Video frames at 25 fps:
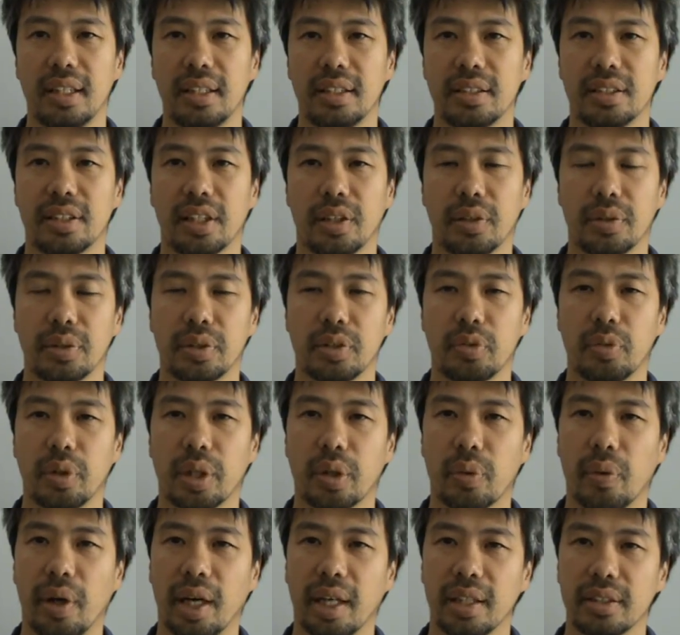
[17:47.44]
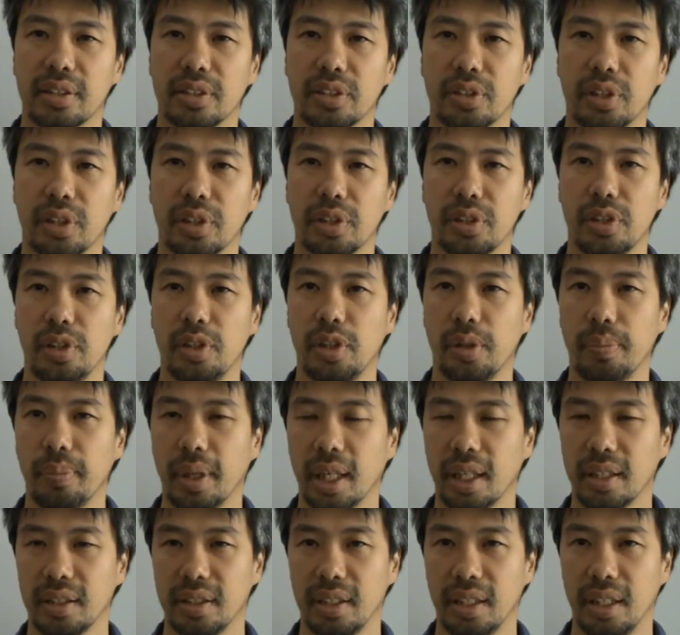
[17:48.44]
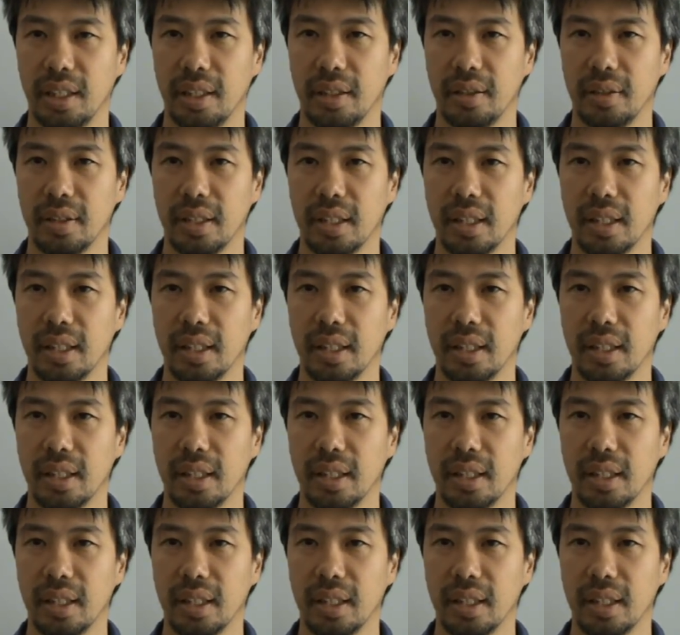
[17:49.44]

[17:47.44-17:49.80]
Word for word: So it requires a certain humility